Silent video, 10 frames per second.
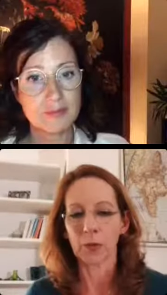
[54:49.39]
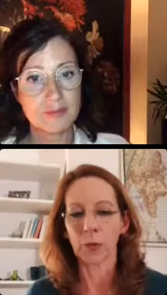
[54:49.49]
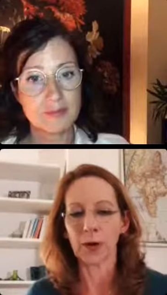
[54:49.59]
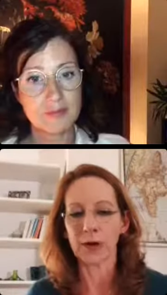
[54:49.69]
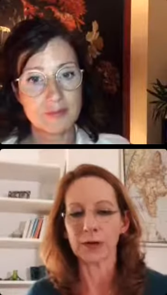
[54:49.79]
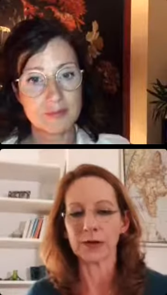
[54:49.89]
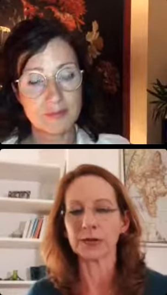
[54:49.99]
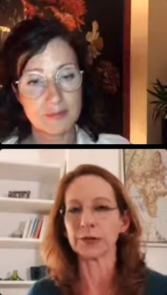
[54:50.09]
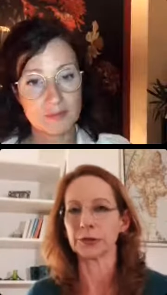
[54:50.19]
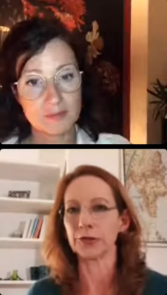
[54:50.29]
Speaker 1: where
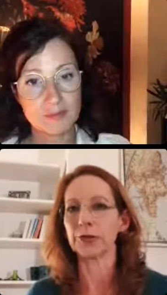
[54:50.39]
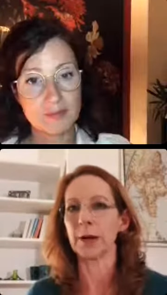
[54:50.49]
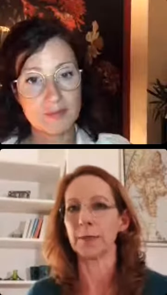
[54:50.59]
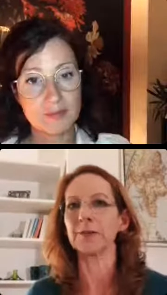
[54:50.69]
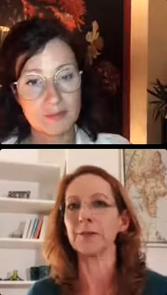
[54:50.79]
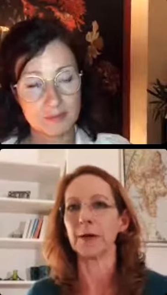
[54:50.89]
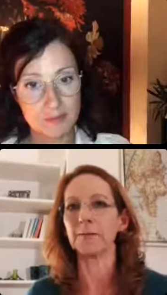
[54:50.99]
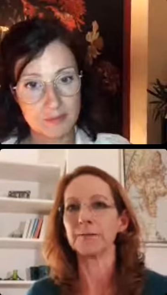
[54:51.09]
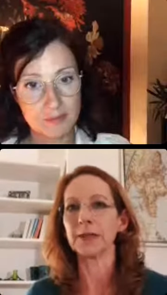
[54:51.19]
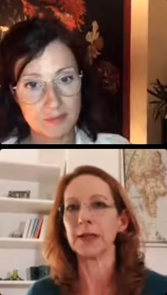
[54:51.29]
is the should coming from
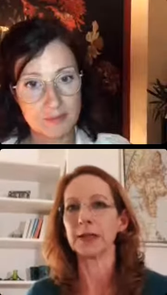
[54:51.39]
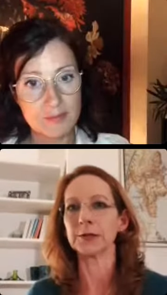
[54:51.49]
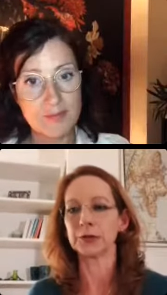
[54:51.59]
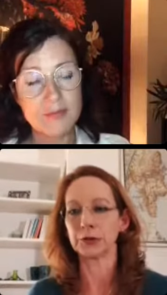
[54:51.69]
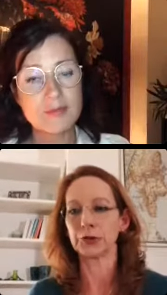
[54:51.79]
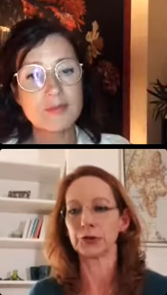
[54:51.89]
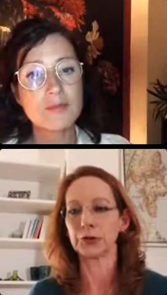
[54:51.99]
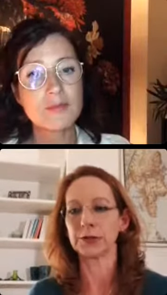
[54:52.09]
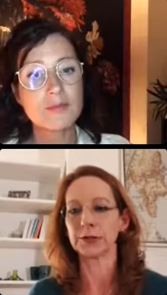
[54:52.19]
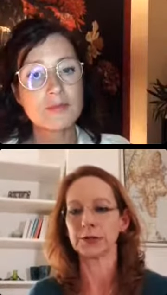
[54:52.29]
is the
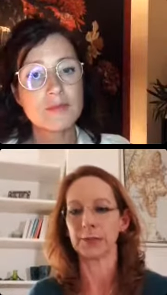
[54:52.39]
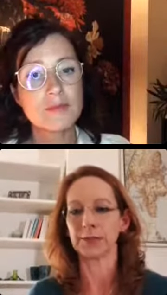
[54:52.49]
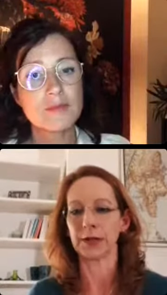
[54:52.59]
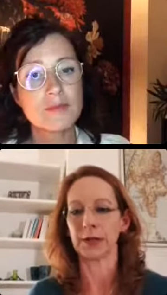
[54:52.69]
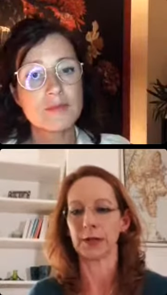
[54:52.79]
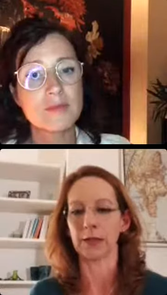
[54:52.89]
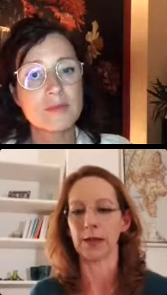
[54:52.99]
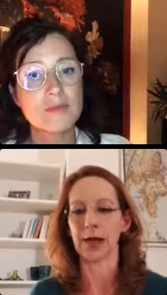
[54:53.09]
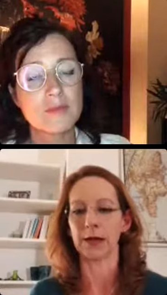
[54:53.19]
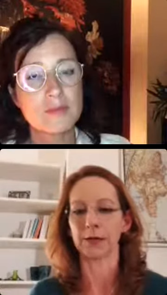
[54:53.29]
should something
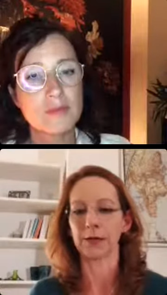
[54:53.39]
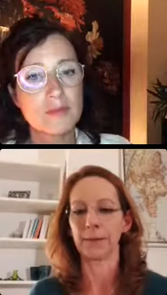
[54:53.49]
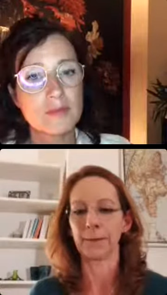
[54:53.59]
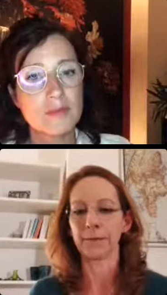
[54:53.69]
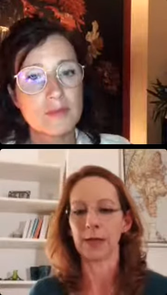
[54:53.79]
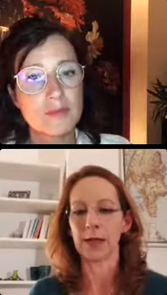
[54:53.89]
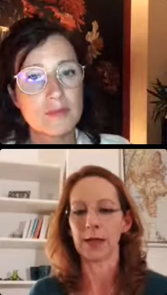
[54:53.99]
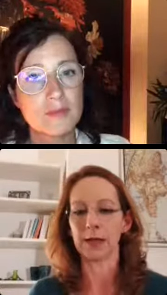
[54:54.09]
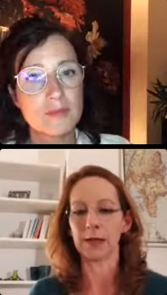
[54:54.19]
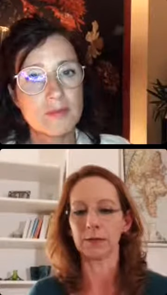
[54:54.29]
that
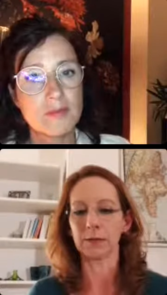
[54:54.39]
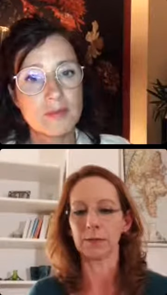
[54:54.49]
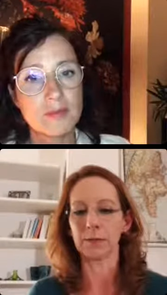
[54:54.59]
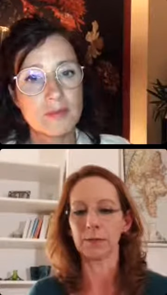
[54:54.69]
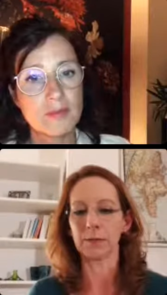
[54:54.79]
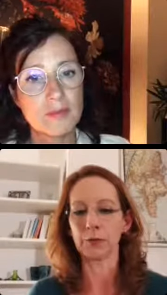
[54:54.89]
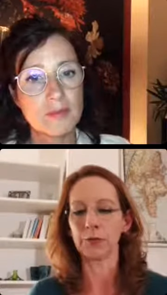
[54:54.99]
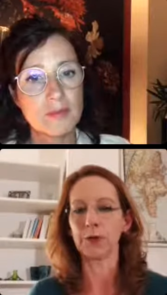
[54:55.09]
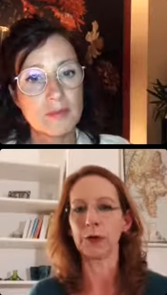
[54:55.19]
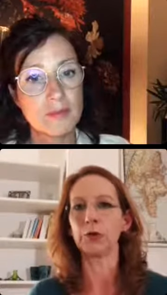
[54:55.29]
is
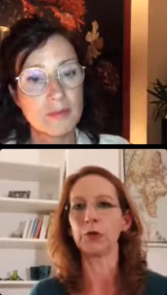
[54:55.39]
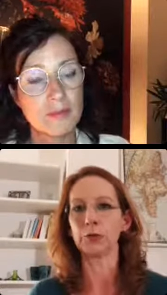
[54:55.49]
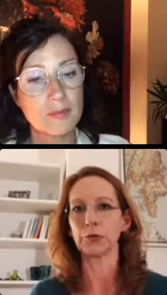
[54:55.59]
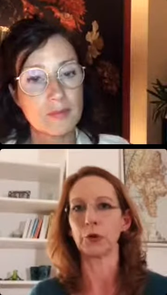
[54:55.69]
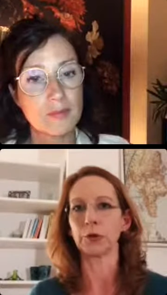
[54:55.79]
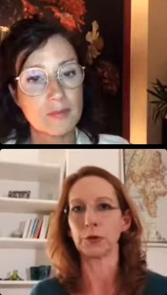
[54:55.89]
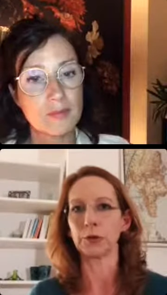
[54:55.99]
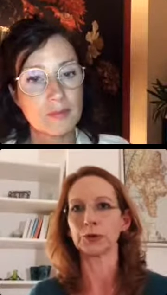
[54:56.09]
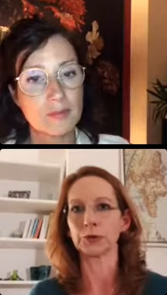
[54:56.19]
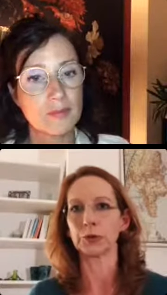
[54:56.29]
moving you look
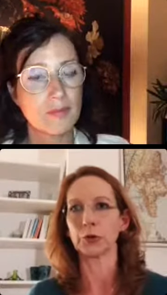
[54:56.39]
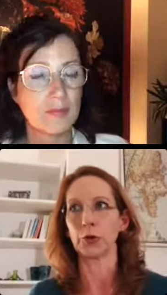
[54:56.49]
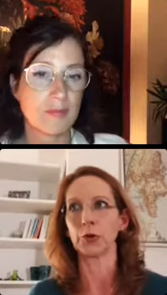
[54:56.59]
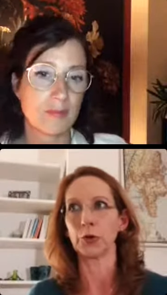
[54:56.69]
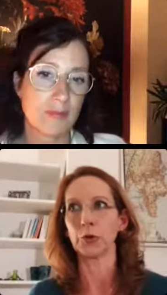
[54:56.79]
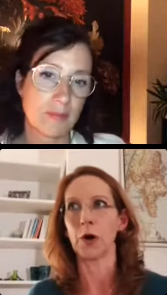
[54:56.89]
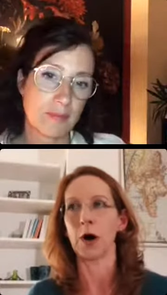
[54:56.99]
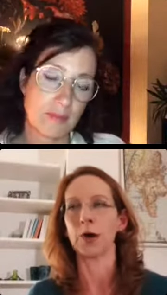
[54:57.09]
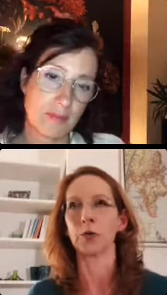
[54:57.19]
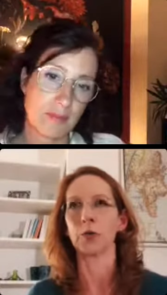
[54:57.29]
closer to a goal you
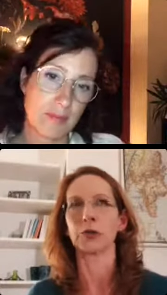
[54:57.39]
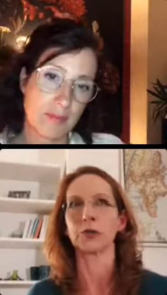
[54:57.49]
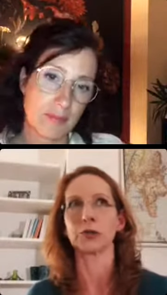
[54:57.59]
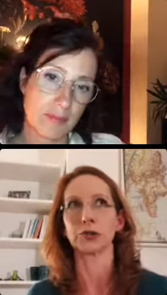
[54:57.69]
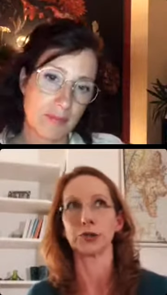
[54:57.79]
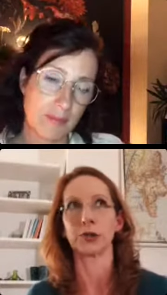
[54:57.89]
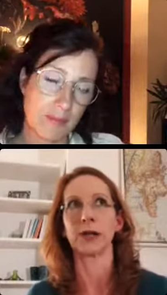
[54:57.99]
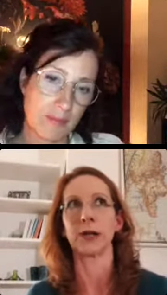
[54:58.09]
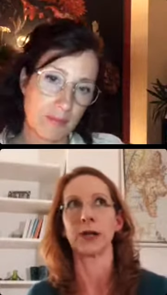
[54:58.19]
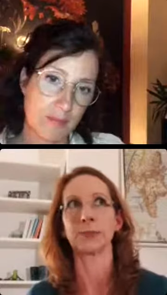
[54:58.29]
want or is the
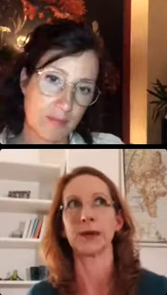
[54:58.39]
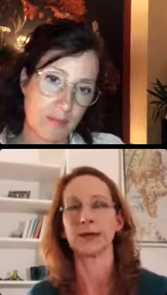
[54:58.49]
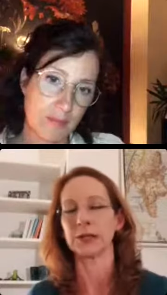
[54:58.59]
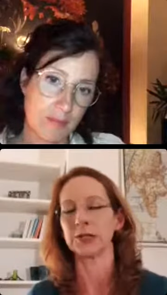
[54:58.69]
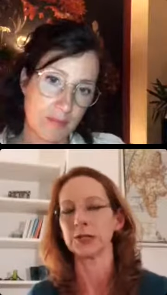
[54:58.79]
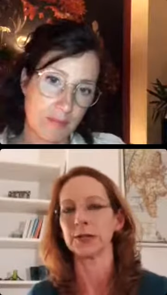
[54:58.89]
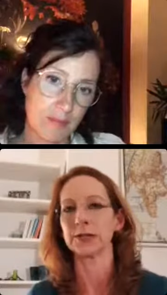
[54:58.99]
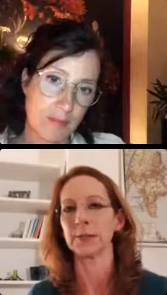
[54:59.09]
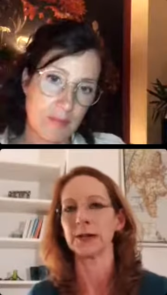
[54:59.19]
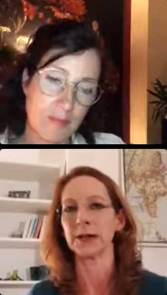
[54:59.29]
should an expectation
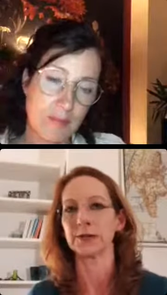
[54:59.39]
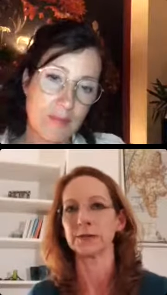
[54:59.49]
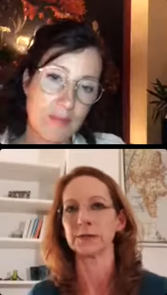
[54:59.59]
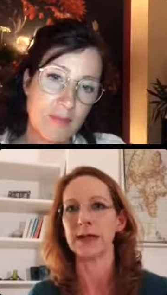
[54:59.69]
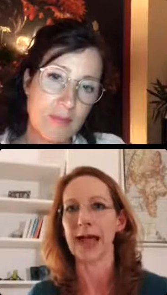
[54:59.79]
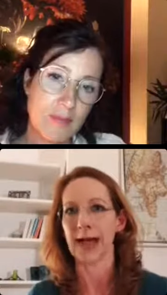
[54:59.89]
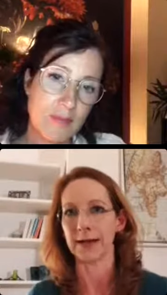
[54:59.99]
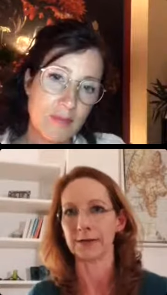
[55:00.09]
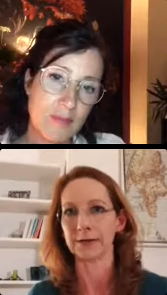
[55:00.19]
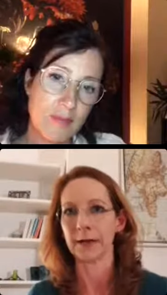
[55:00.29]
that somebody else
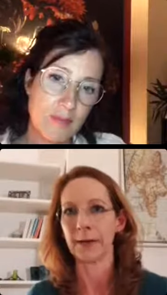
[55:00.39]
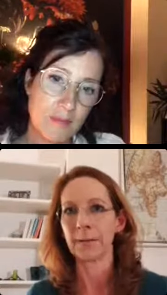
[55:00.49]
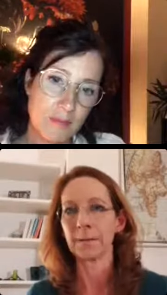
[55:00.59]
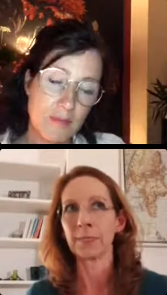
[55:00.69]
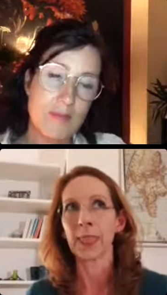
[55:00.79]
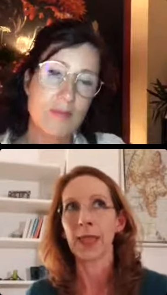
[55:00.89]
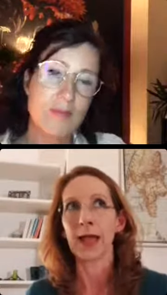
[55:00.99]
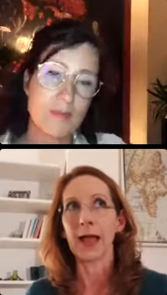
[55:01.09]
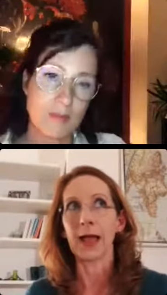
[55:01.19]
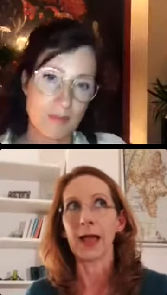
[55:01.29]
has
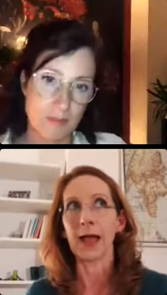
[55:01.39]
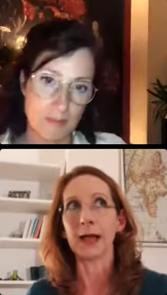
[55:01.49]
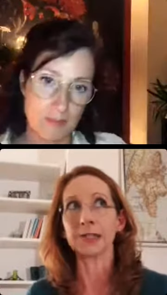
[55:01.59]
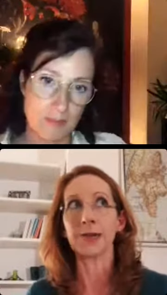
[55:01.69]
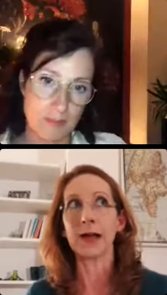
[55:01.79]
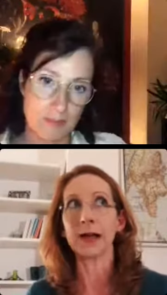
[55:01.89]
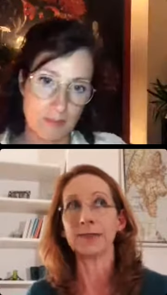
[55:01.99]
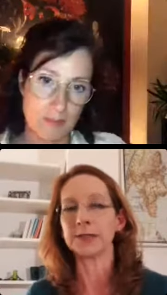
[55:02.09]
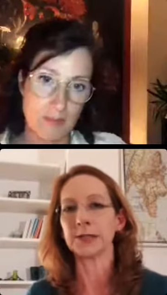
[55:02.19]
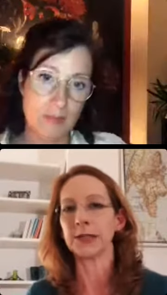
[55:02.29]
and it's fine
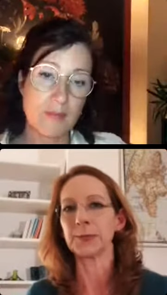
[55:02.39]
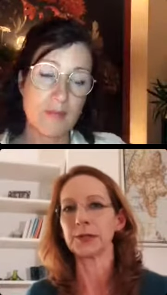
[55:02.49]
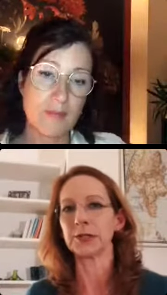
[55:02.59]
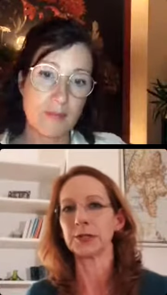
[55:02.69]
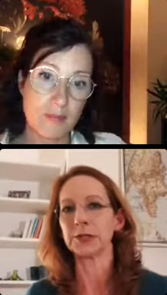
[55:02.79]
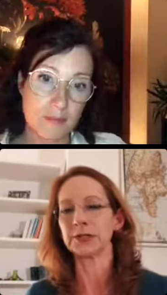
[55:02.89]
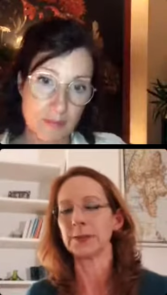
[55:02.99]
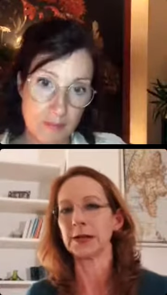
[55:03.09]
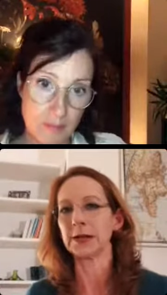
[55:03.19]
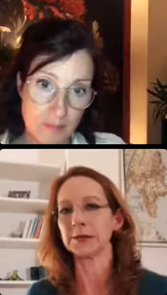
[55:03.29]
if it's an expectation
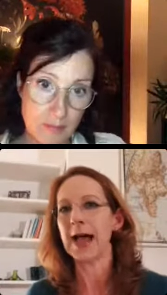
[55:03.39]
somebody else